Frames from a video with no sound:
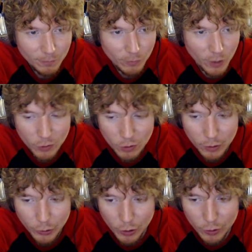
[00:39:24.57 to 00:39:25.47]
Never
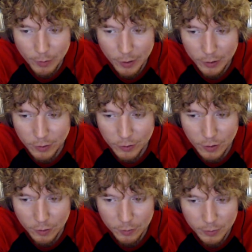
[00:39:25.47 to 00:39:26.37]
knew I cared about this
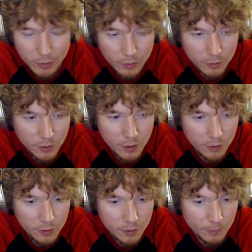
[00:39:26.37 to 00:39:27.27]
dump until it was
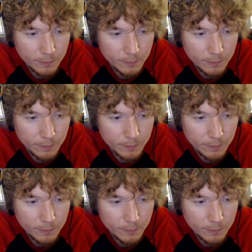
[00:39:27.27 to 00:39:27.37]
gone.